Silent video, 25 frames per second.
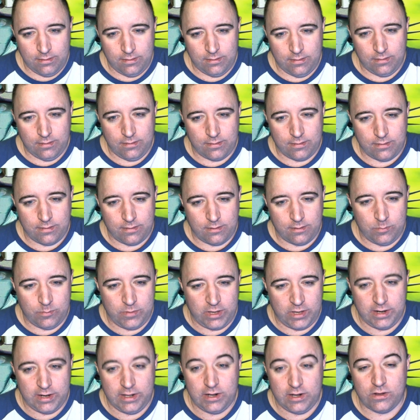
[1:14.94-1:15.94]
Oh,
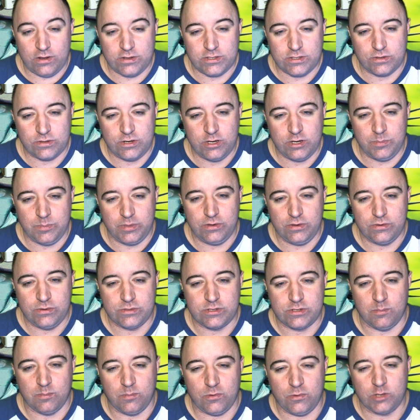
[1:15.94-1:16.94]
man. It also could be used
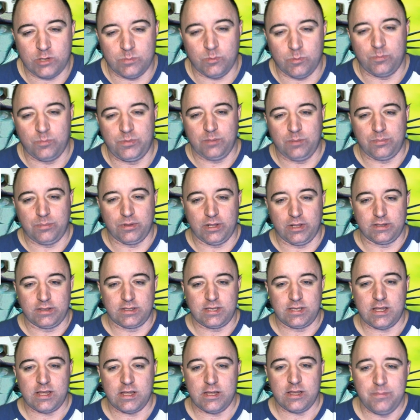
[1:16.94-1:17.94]
on multiple people at a
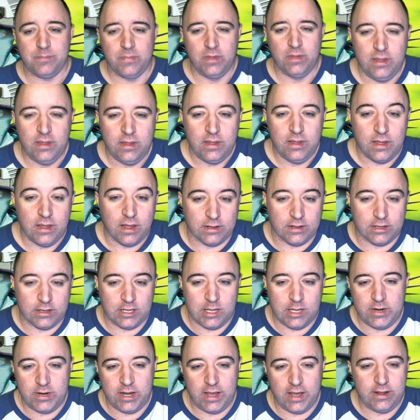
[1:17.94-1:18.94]
time,
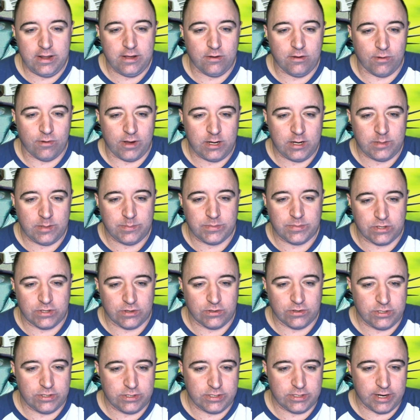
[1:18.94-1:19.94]
eliminating random
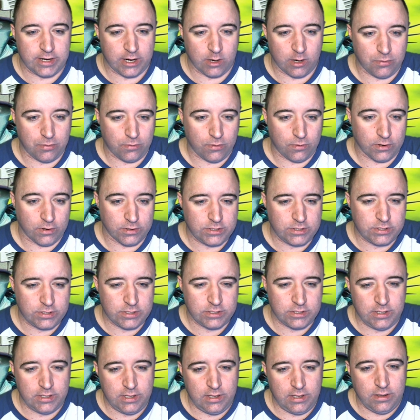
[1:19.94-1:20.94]
searches at airports.
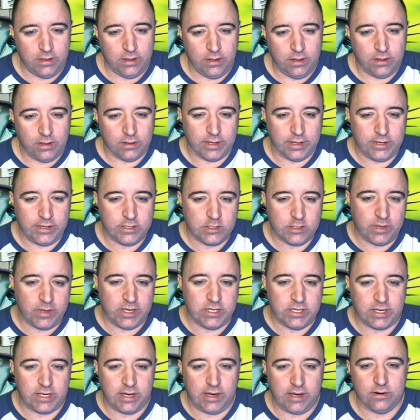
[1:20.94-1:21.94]
Laser-based
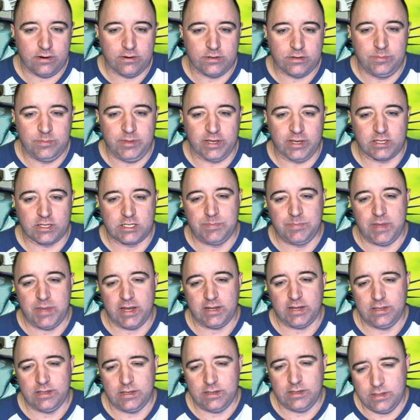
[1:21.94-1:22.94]
scanners to be
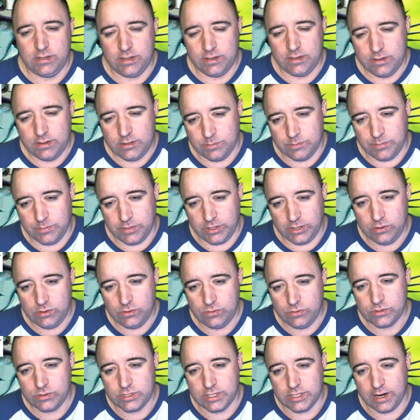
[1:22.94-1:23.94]
expected to be
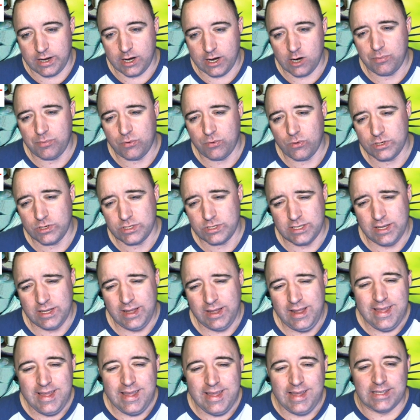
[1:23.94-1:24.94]
used in airports
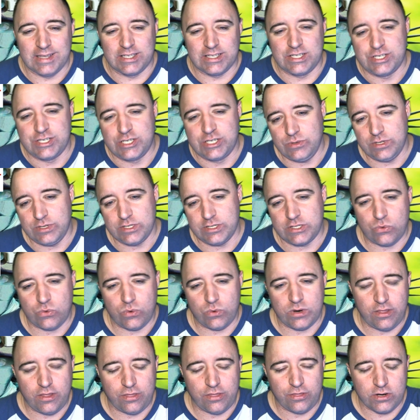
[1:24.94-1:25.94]
as soon as
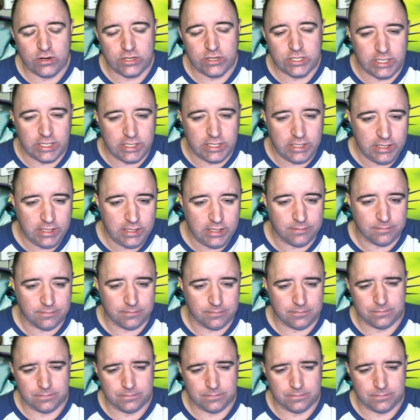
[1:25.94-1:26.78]
2013.